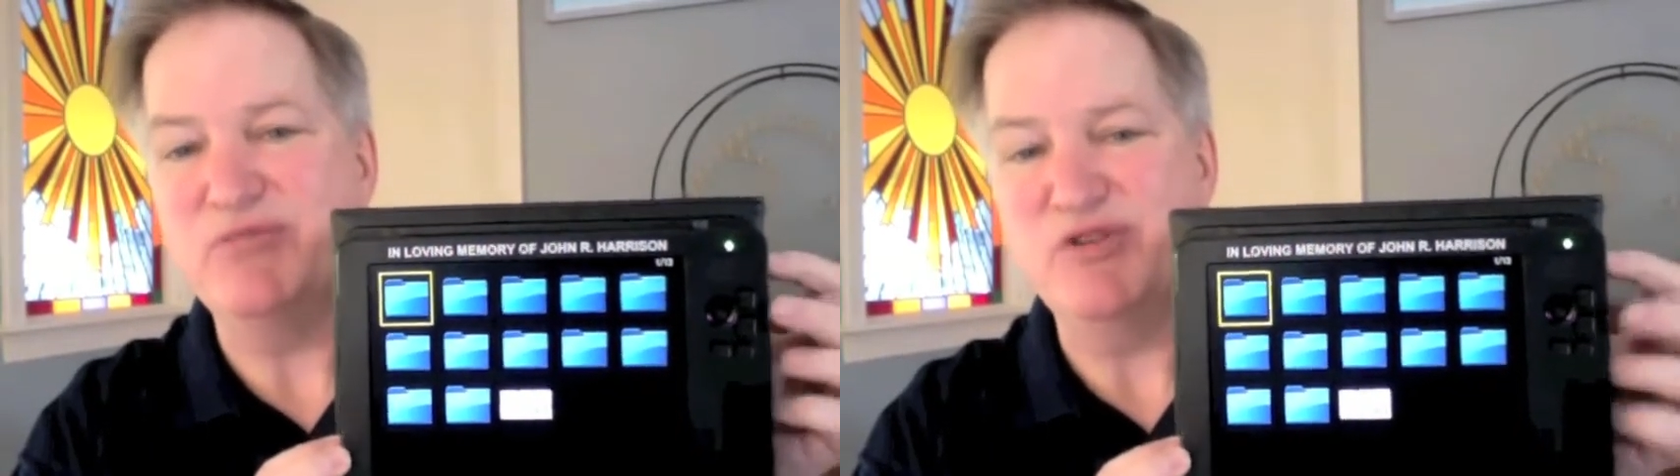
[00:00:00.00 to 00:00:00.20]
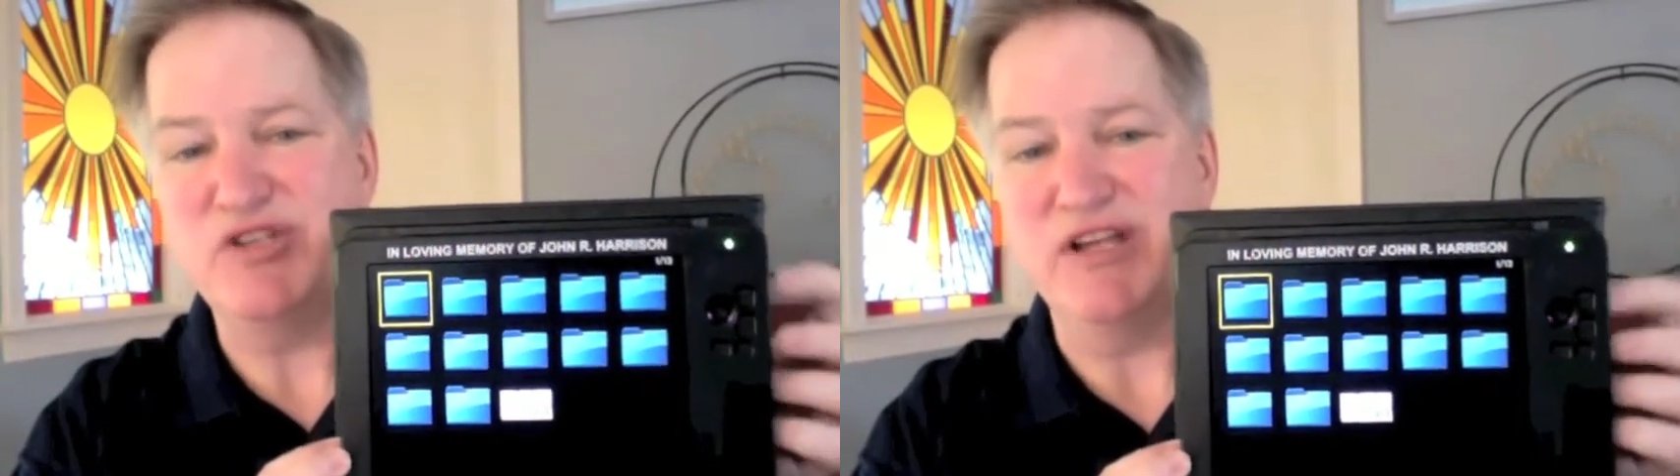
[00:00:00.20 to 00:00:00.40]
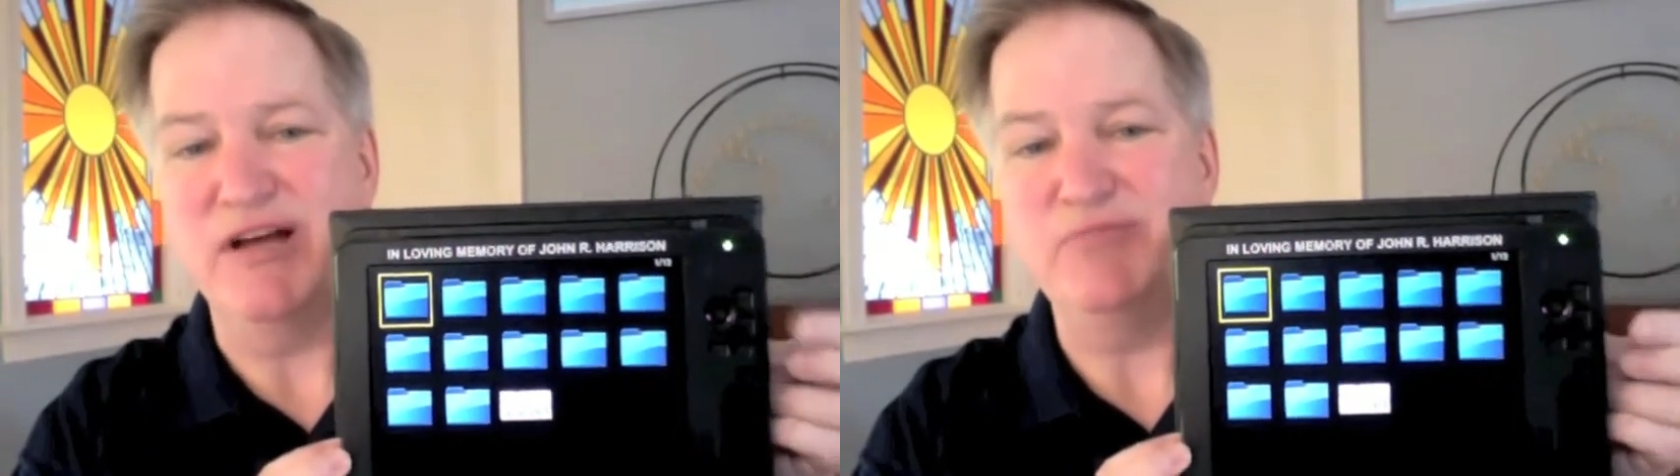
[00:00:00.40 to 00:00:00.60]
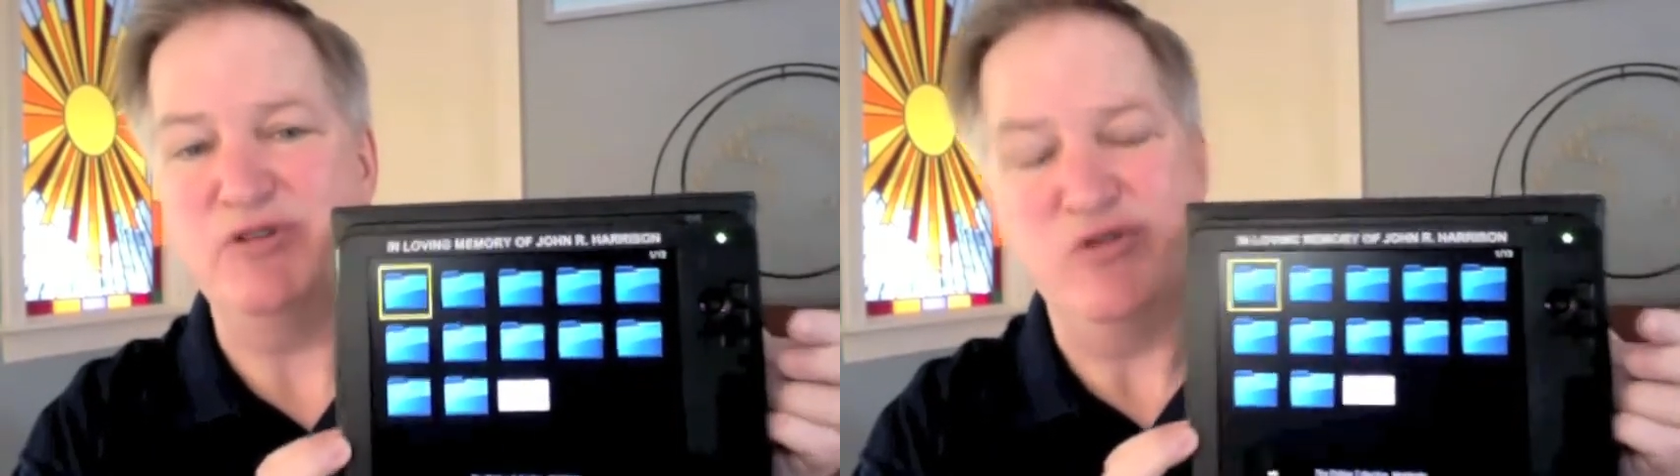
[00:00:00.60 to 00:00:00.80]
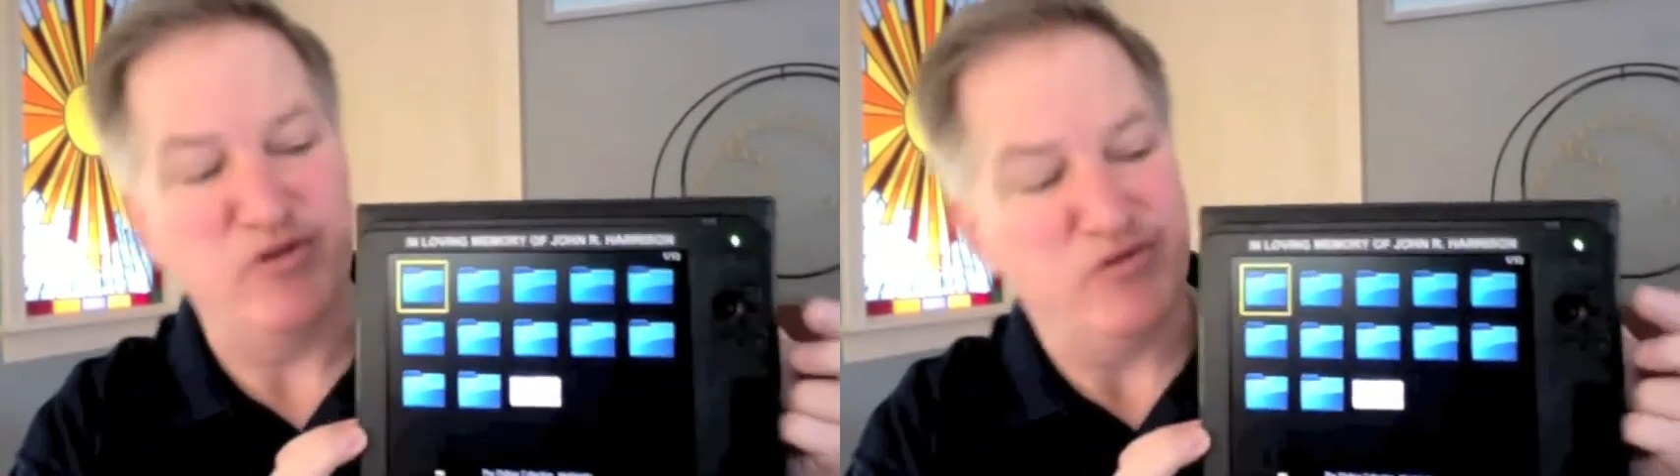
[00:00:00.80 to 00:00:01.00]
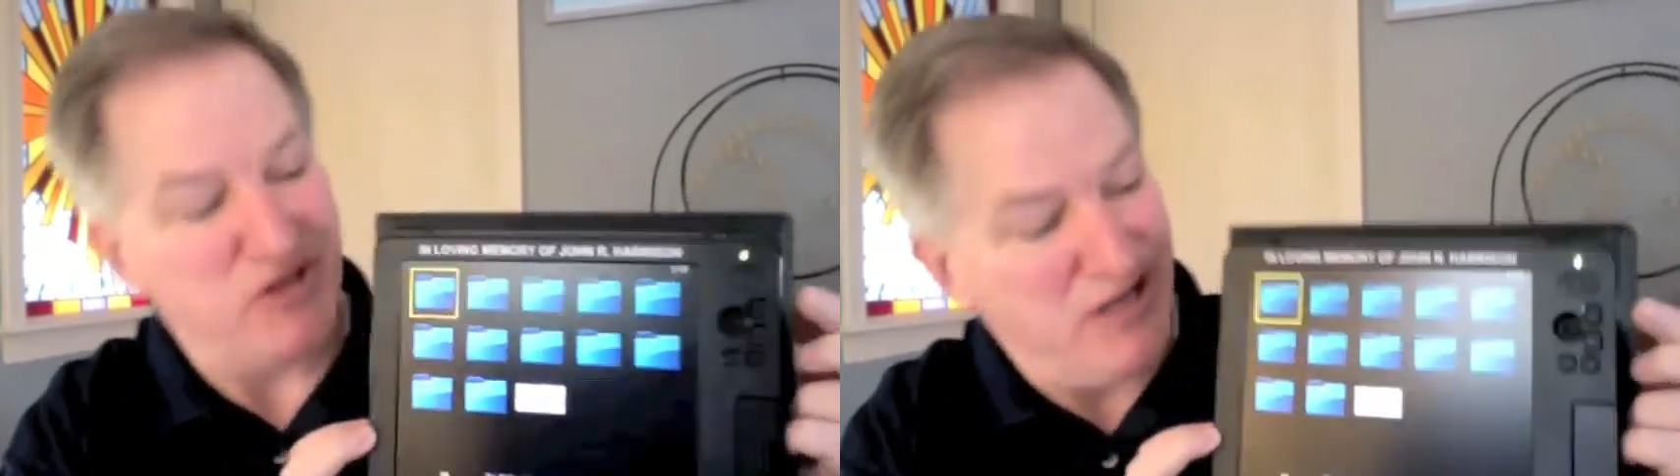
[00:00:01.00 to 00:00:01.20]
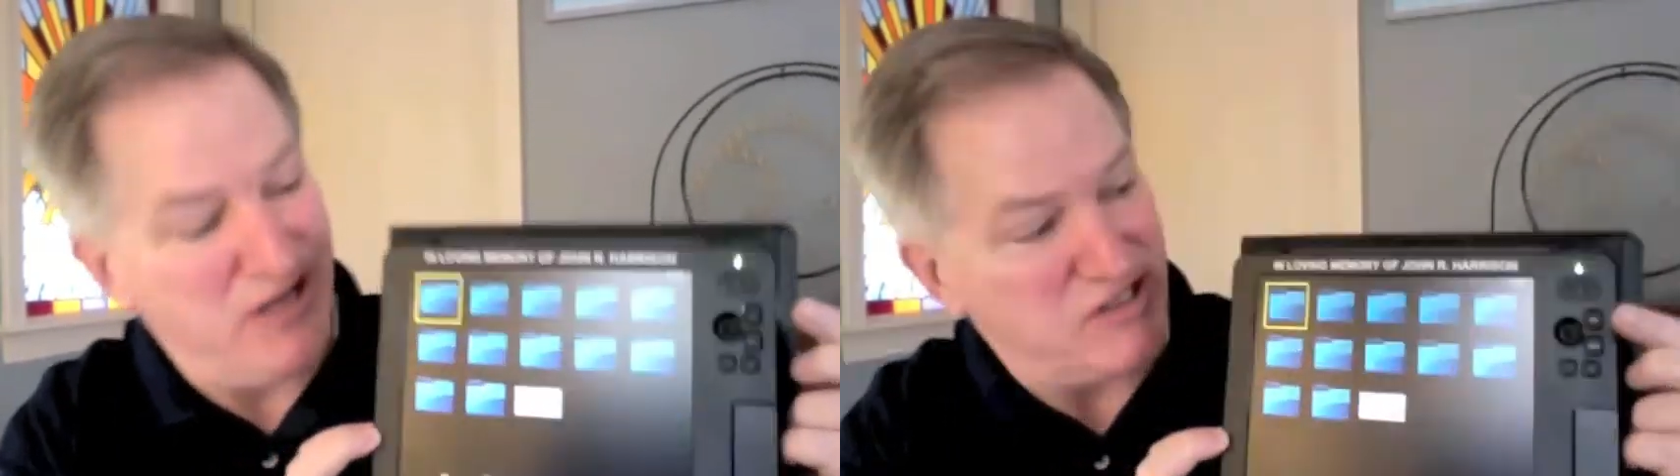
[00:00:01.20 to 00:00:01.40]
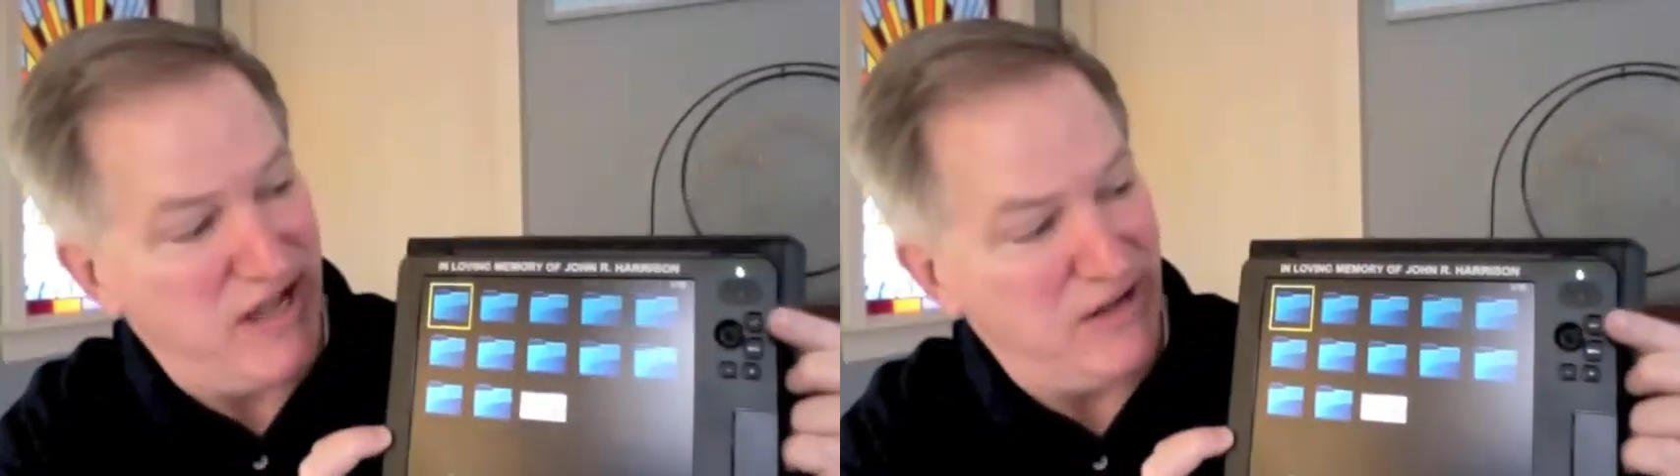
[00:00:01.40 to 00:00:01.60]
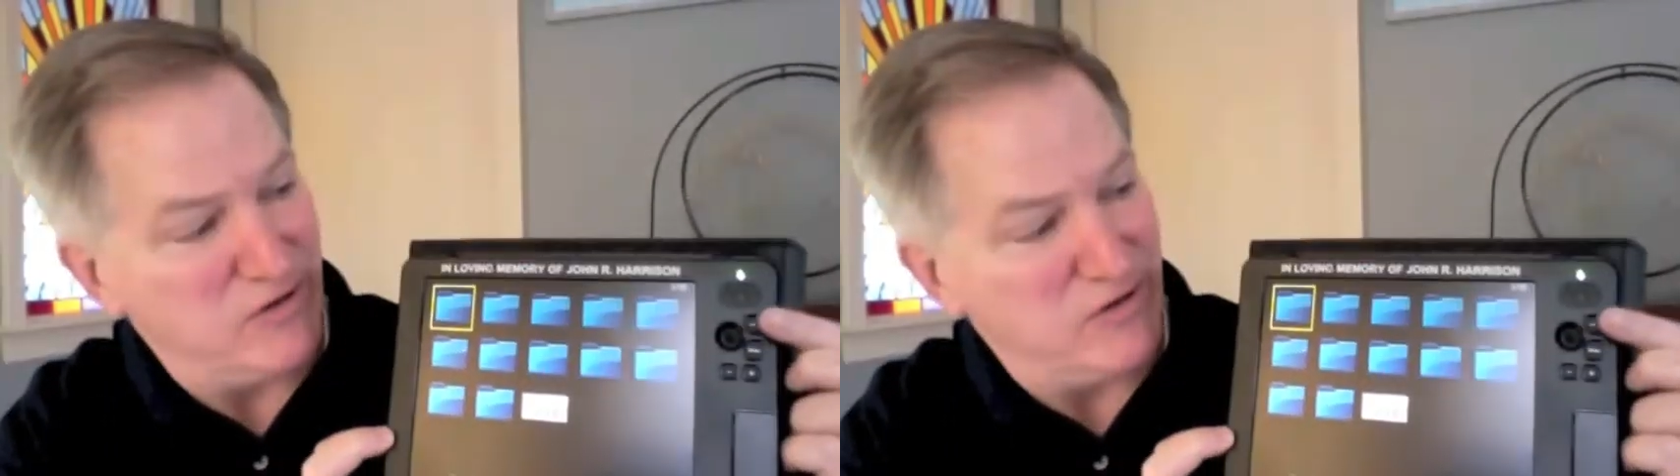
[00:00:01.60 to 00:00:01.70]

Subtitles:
museum, you use this toggle